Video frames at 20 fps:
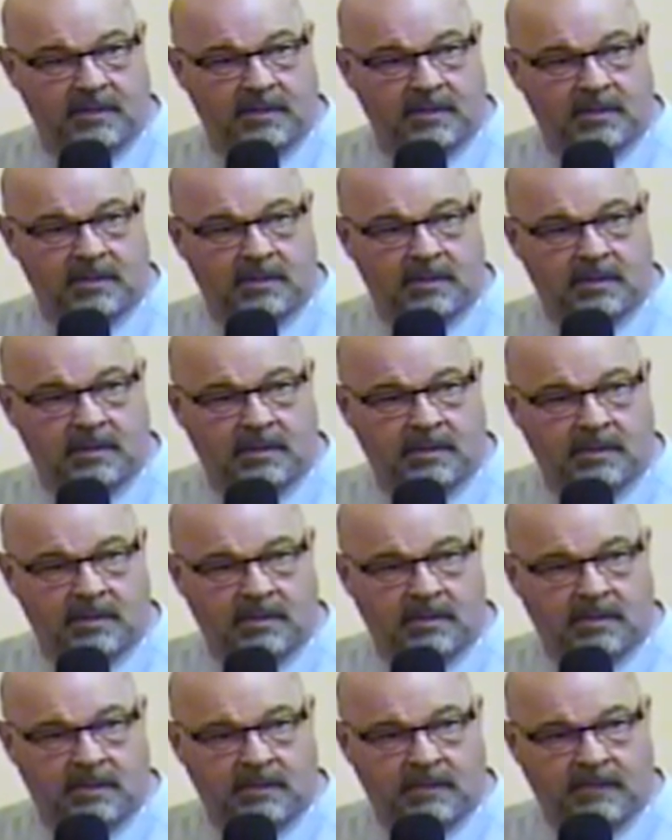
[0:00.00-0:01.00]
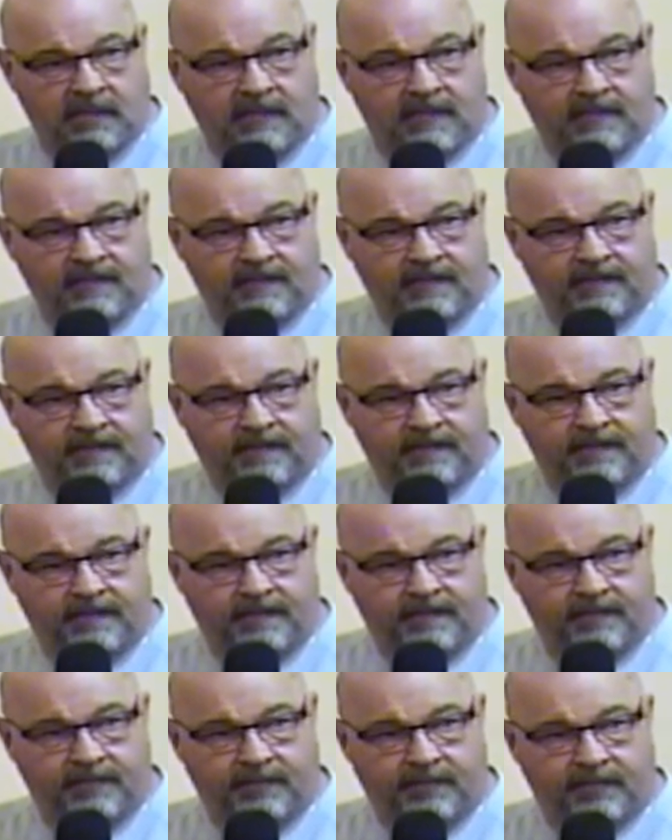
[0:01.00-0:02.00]

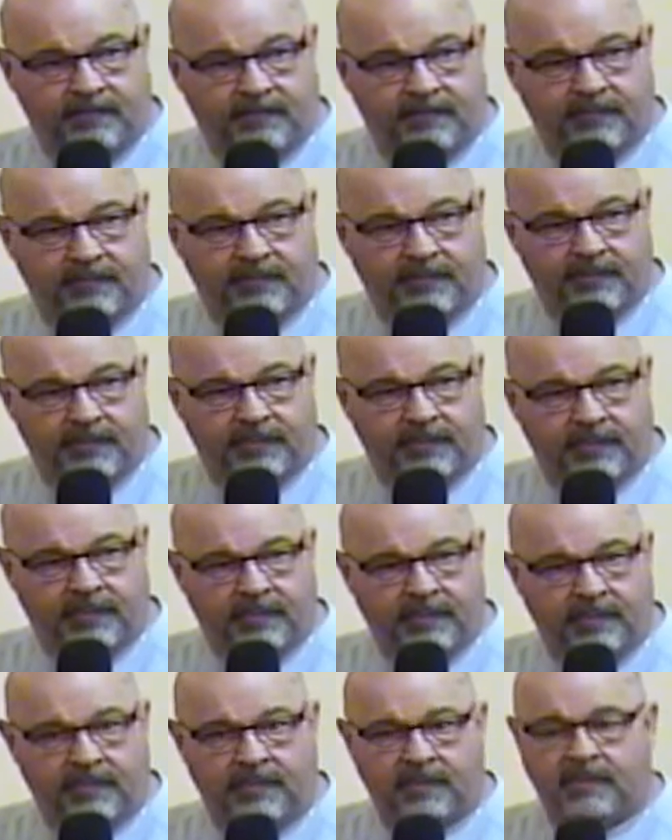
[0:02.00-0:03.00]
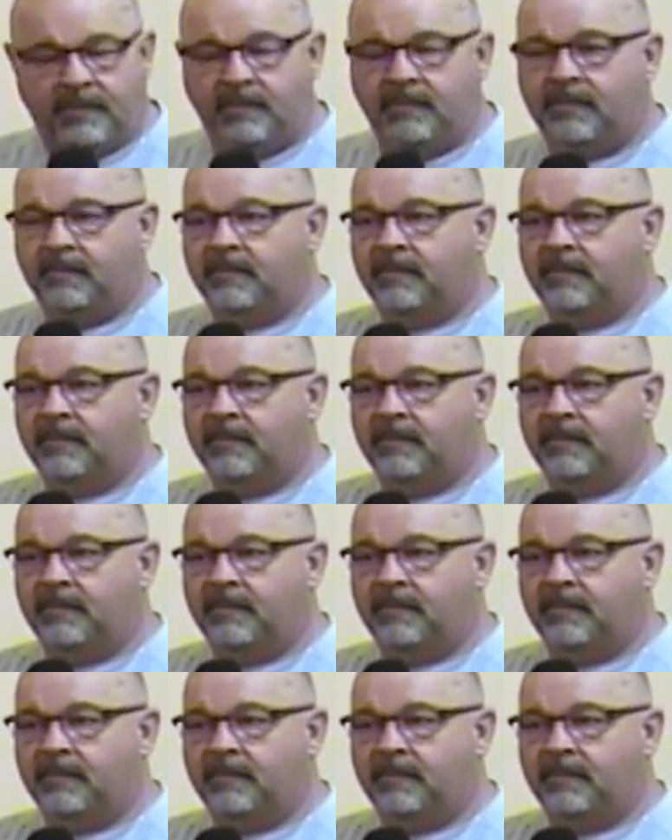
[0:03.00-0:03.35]
(silence)